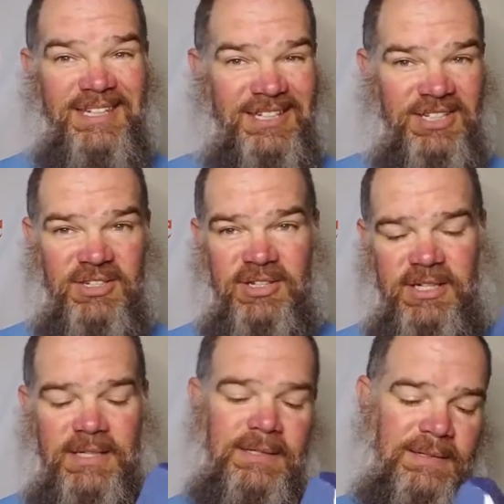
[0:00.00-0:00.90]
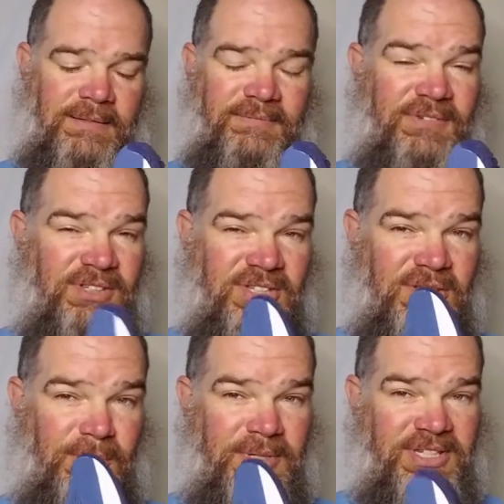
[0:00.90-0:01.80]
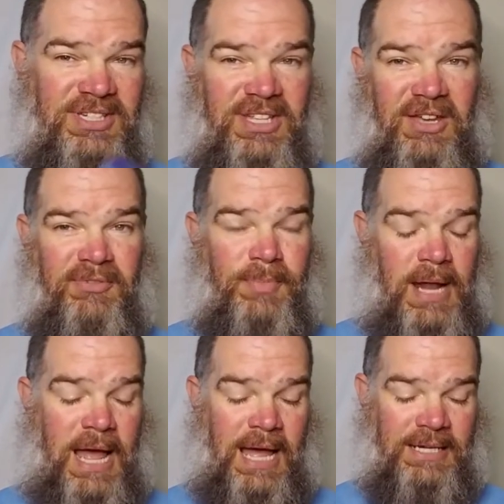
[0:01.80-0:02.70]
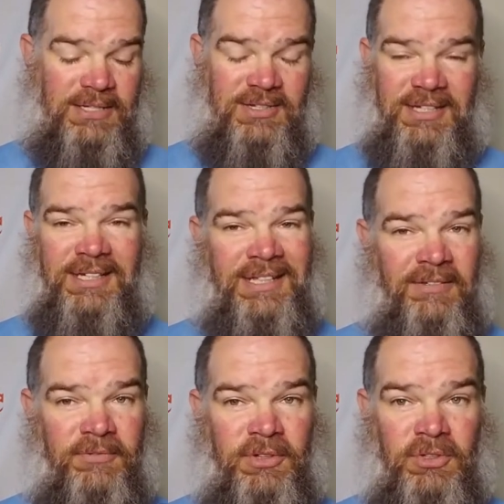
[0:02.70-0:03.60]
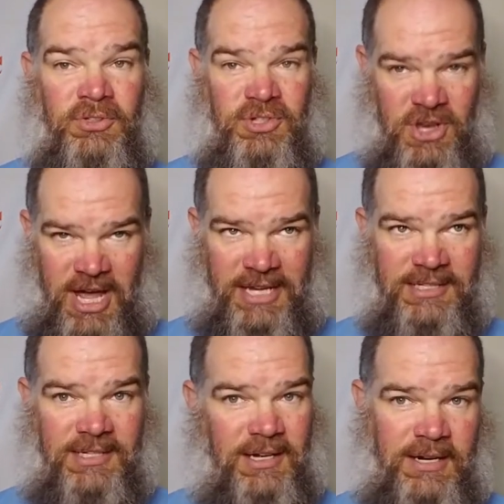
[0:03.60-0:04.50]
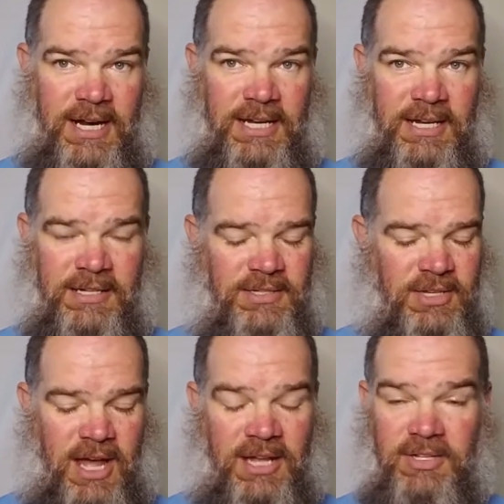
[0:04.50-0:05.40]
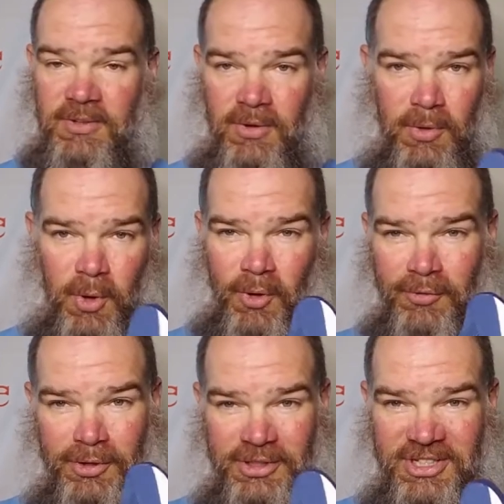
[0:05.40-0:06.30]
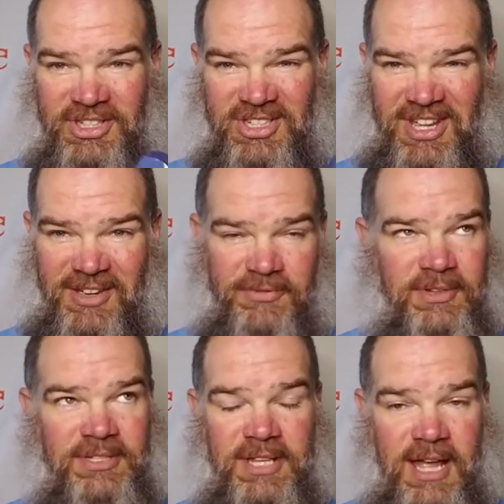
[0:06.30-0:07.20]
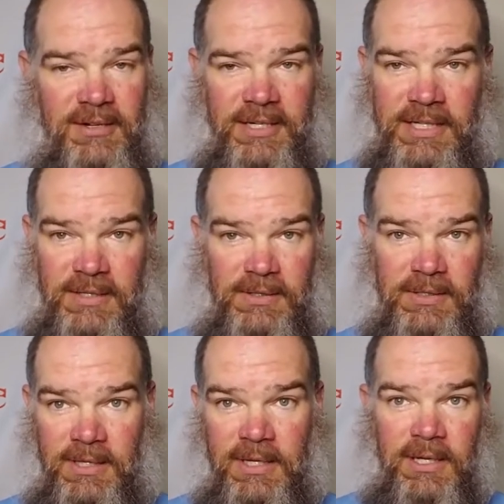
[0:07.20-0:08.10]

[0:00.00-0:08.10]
Initially, feels a little bit stiff, but honestly, it feels nice, all right? It's not overly stiff. It's not like you're,